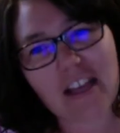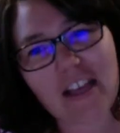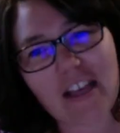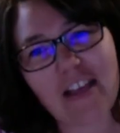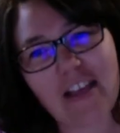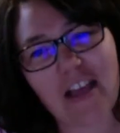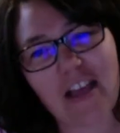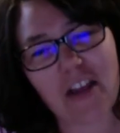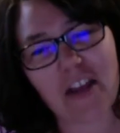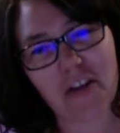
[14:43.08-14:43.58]

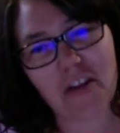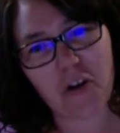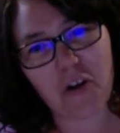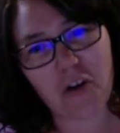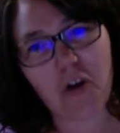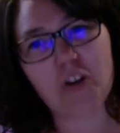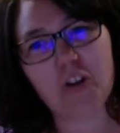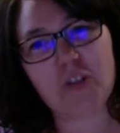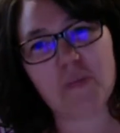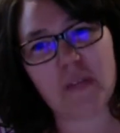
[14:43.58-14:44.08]
kind of
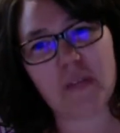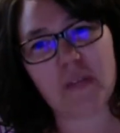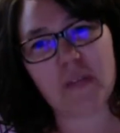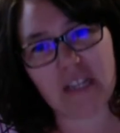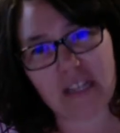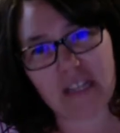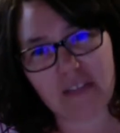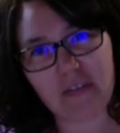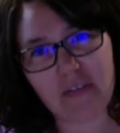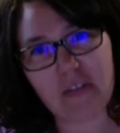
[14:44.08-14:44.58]
encouraged
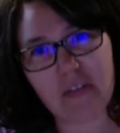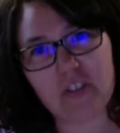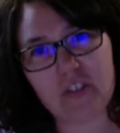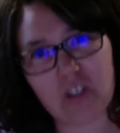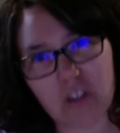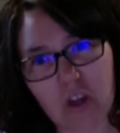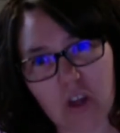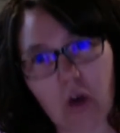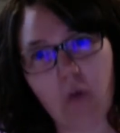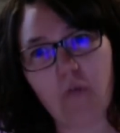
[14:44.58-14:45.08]
me to
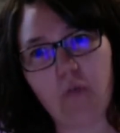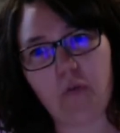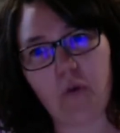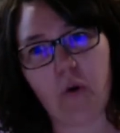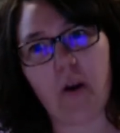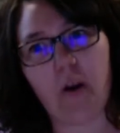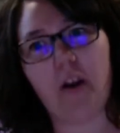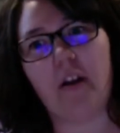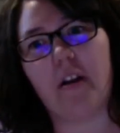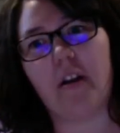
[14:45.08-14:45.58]
go
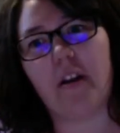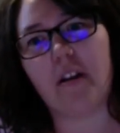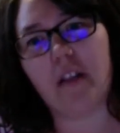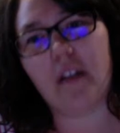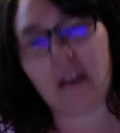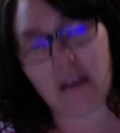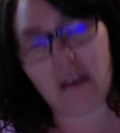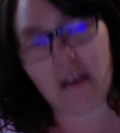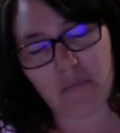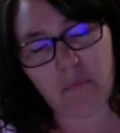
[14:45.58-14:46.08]
forward
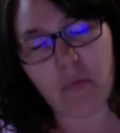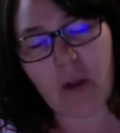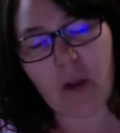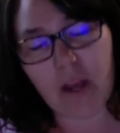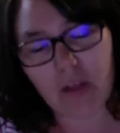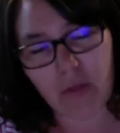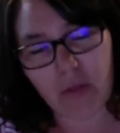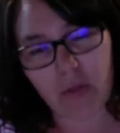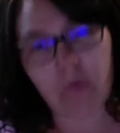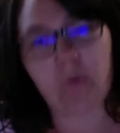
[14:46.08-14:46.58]
and
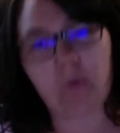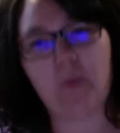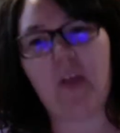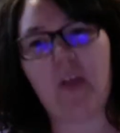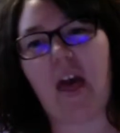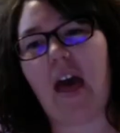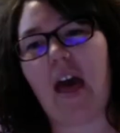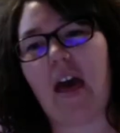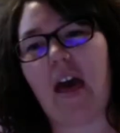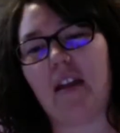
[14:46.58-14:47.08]
break through
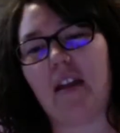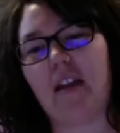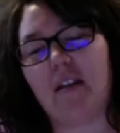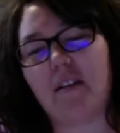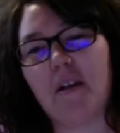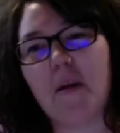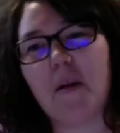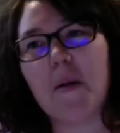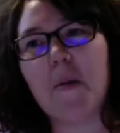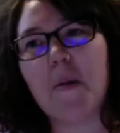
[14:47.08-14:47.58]
that.
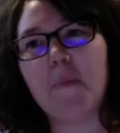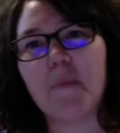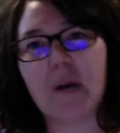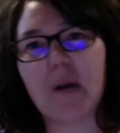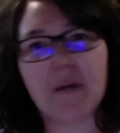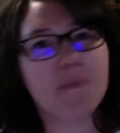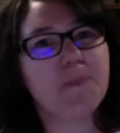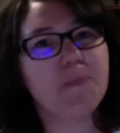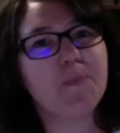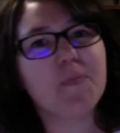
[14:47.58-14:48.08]

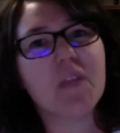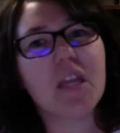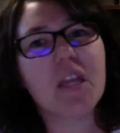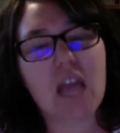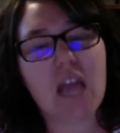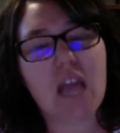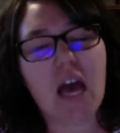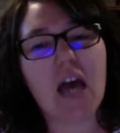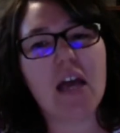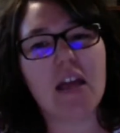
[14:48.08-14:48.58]
But
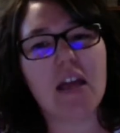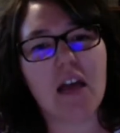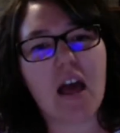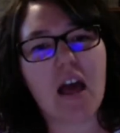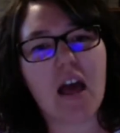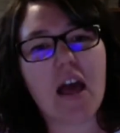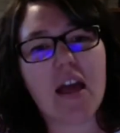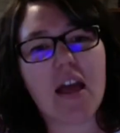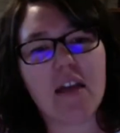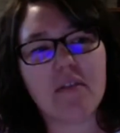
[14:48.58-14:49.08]
yeah,
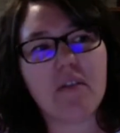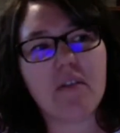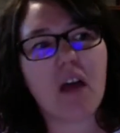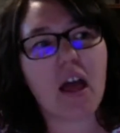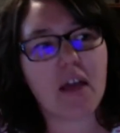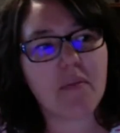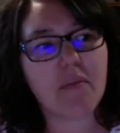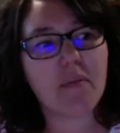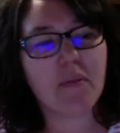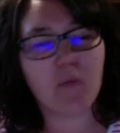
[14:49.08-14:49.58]
I
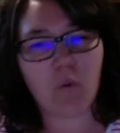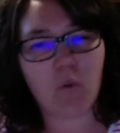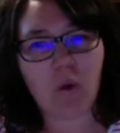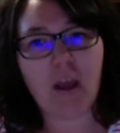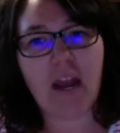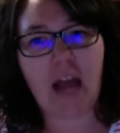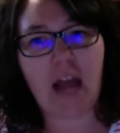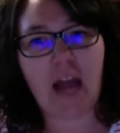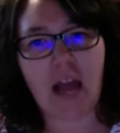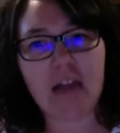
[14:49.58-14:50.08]
had been
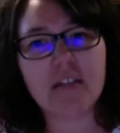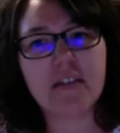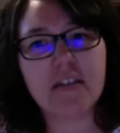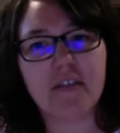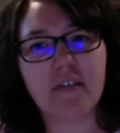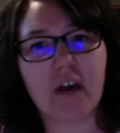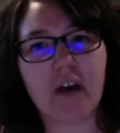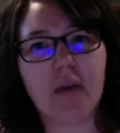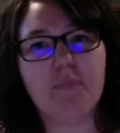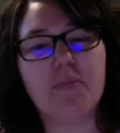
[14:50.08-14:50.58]
quite active
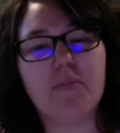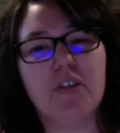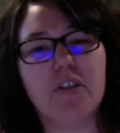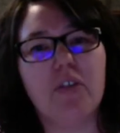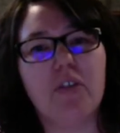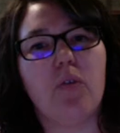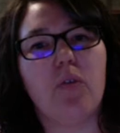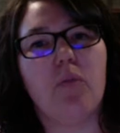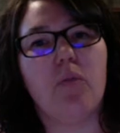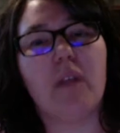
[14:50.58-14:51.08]
up
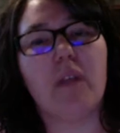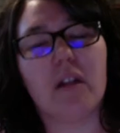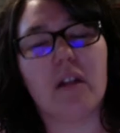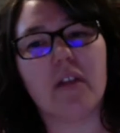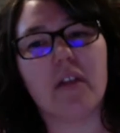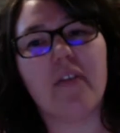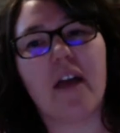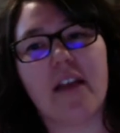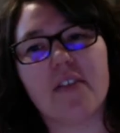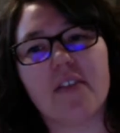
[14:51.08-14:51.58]
to middle
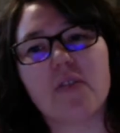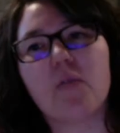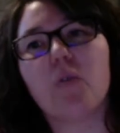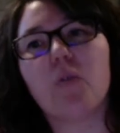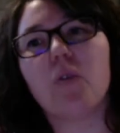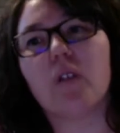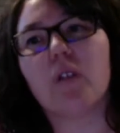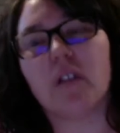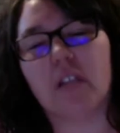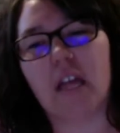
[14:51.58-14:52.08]
of high
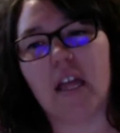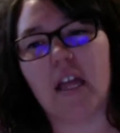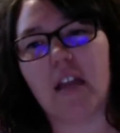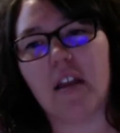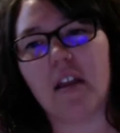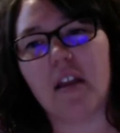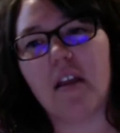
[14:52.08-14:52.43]
school, and then